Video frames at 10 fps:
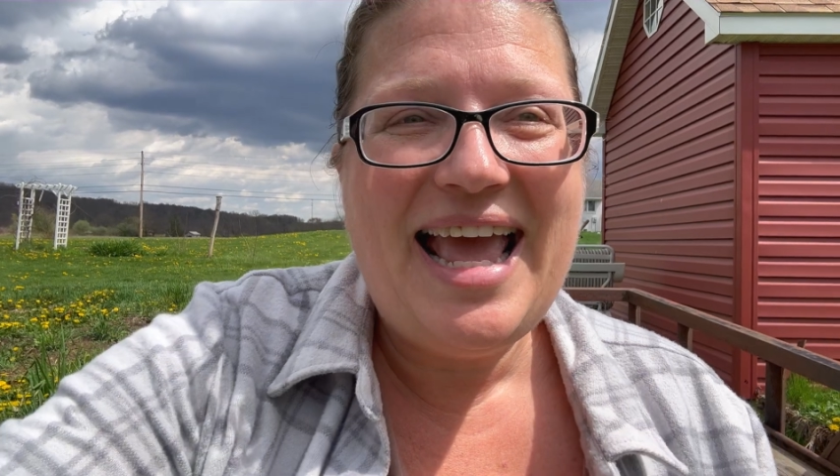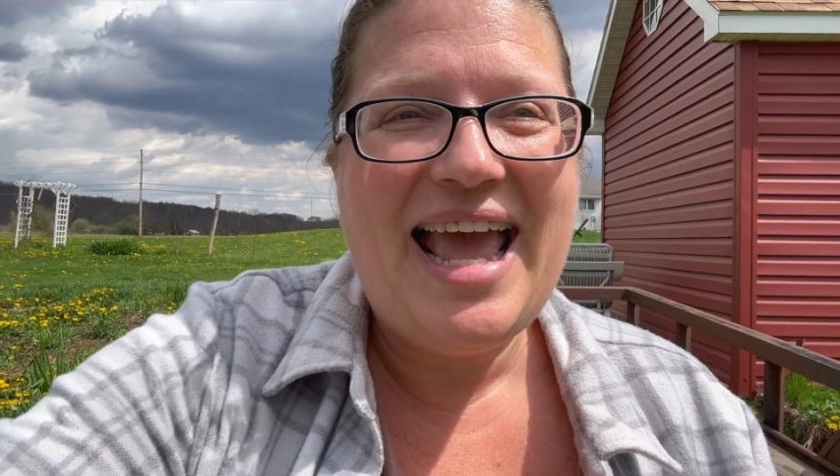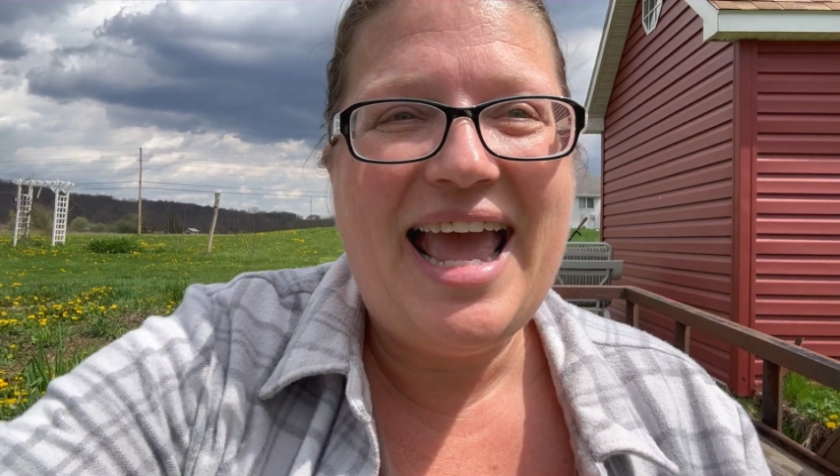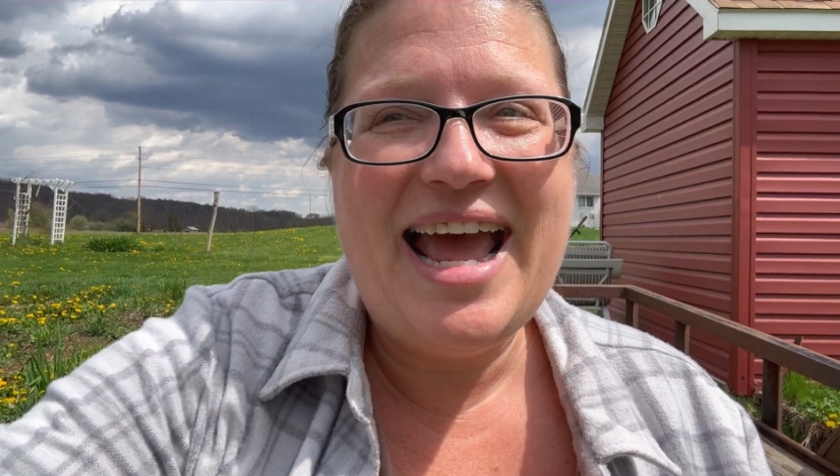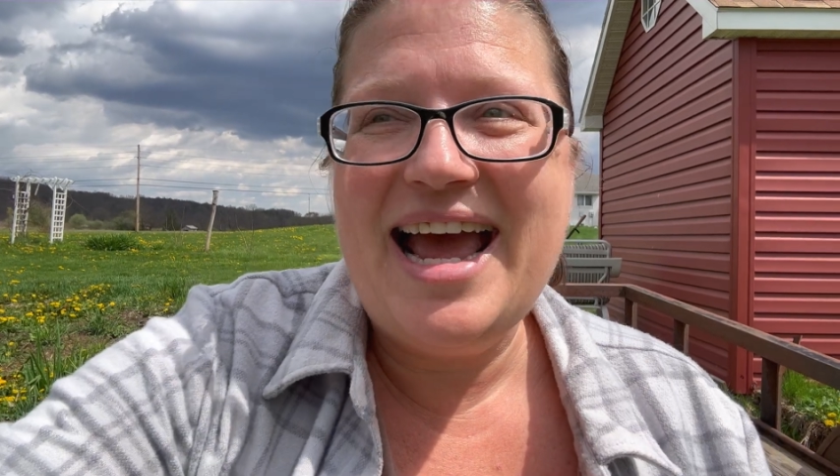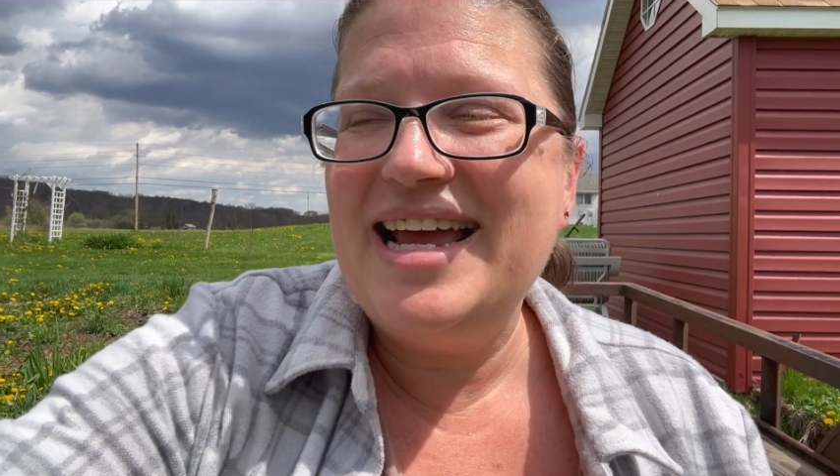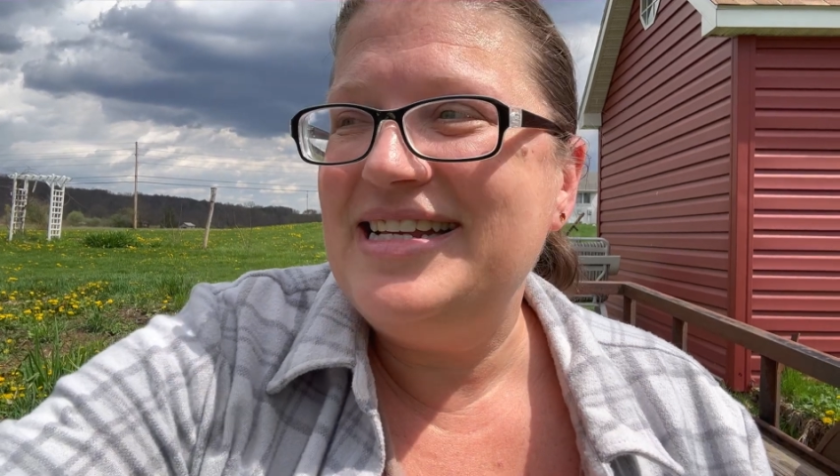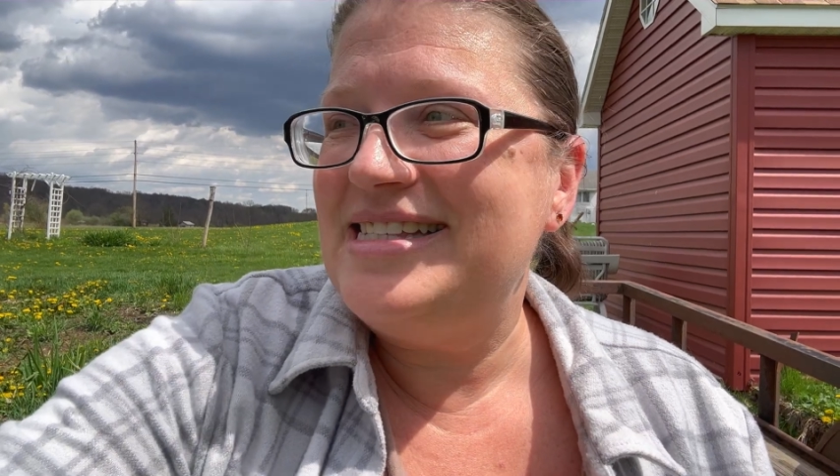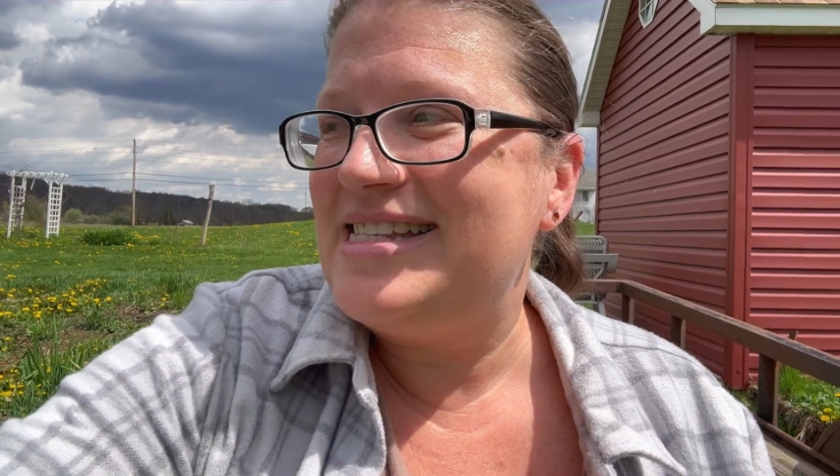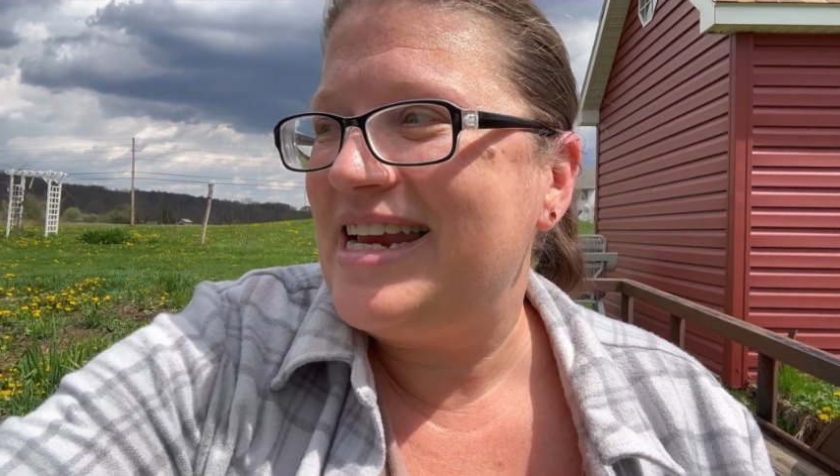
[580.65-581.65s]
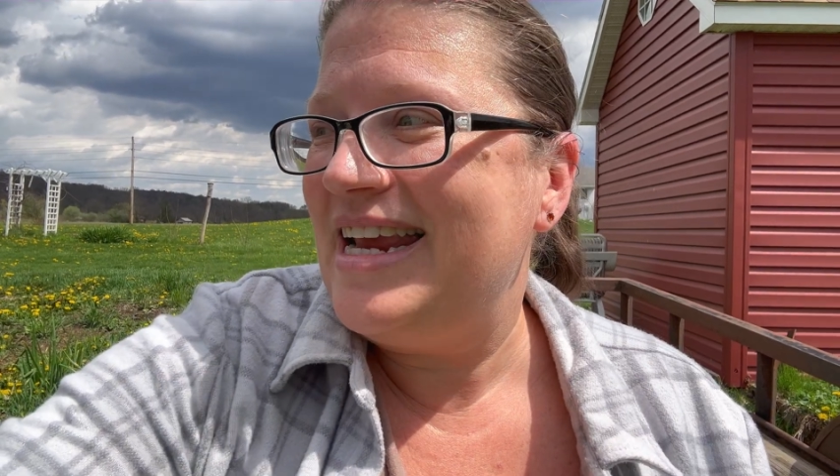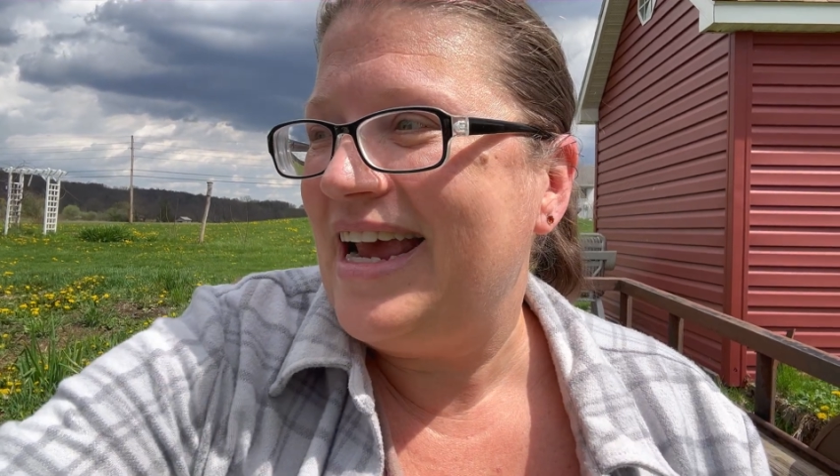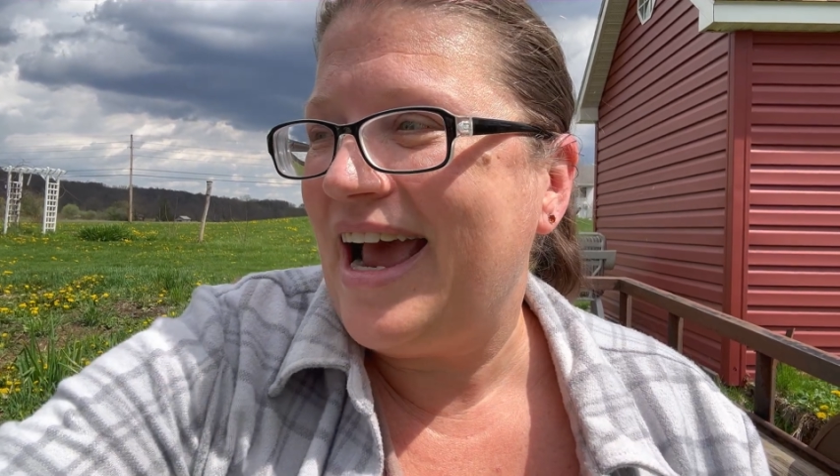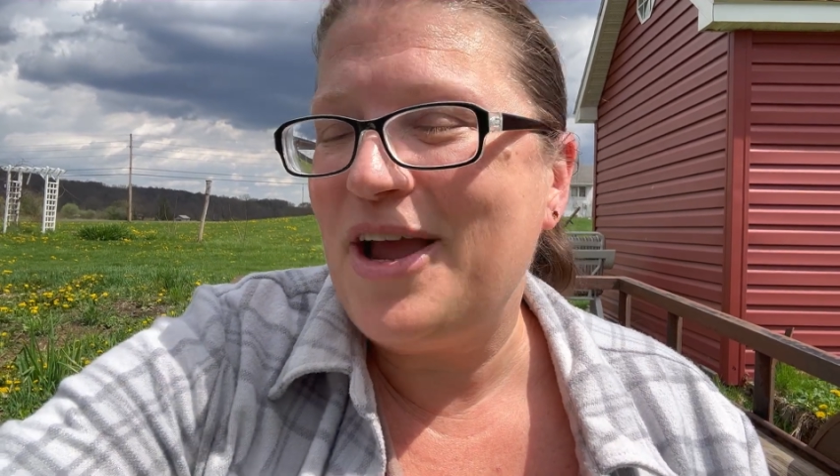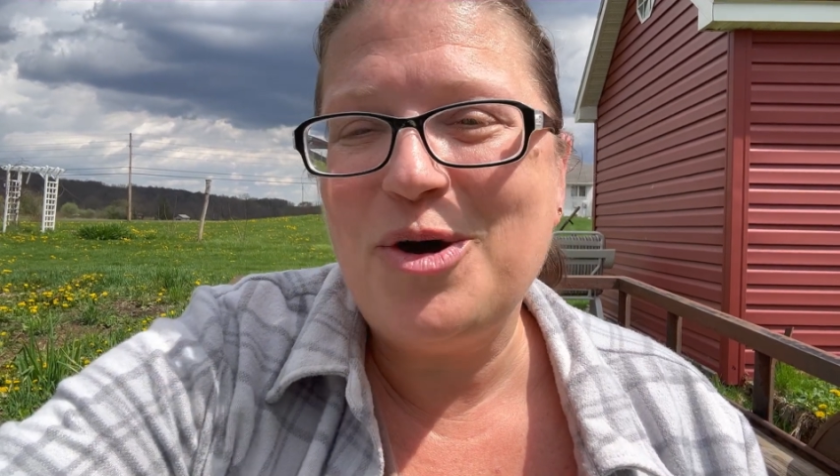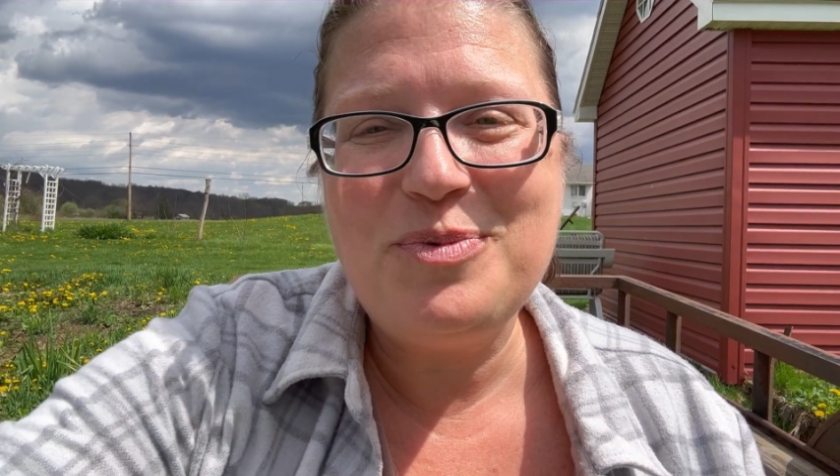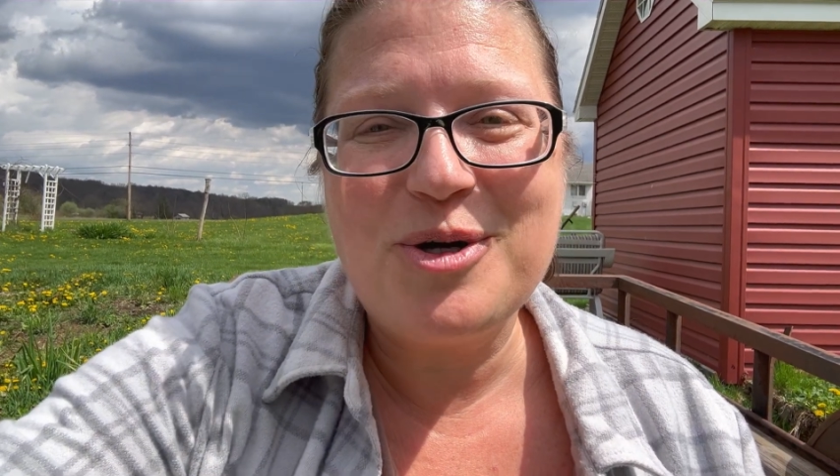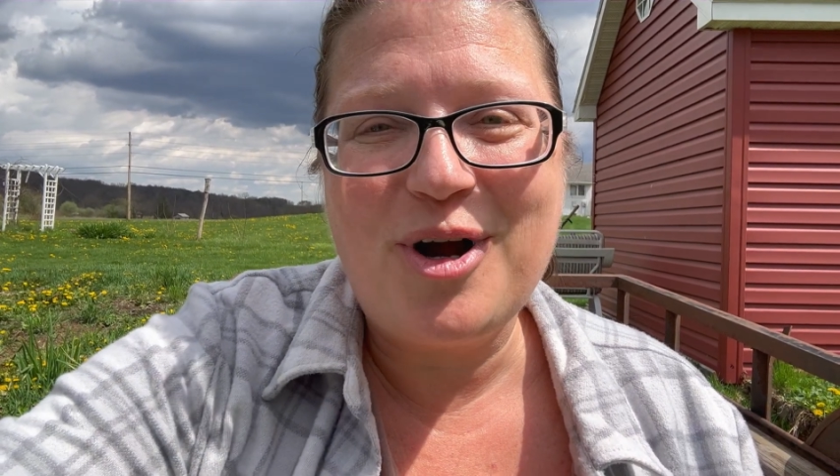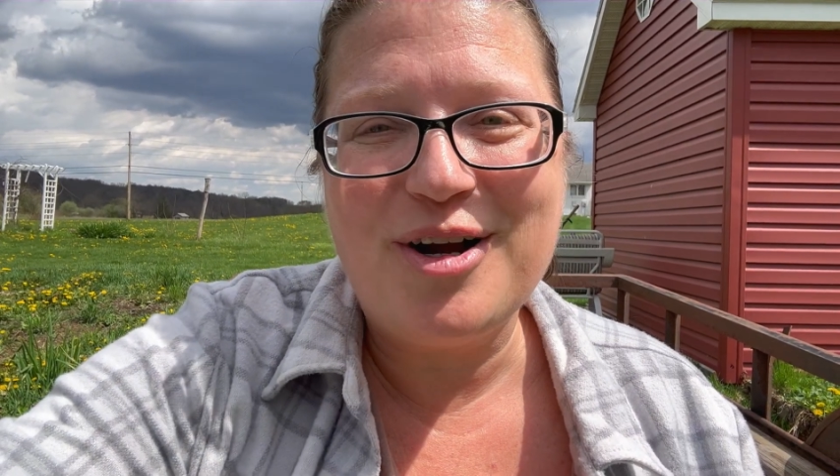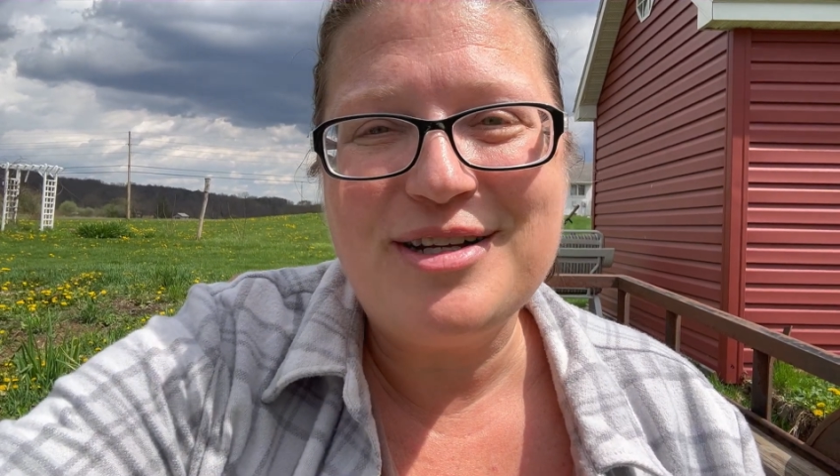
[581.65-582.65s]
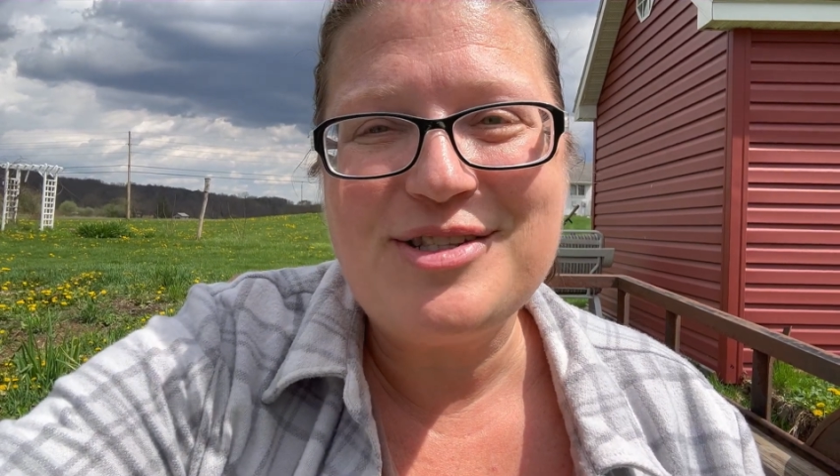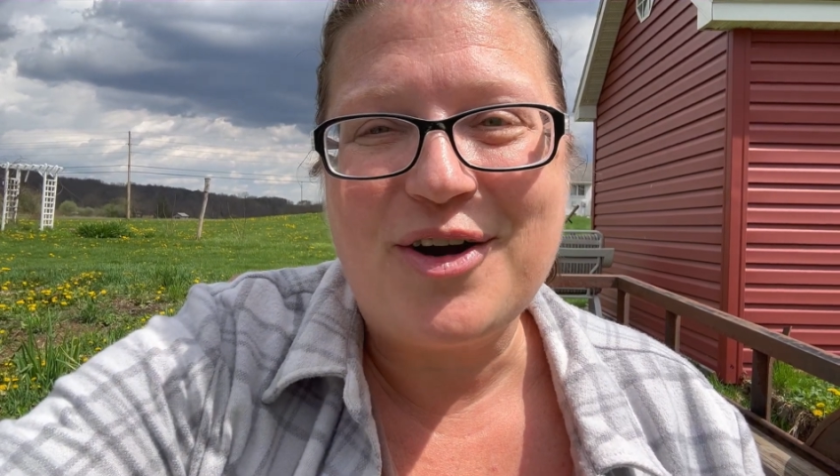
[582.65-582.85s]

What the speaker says: And I hope your gardens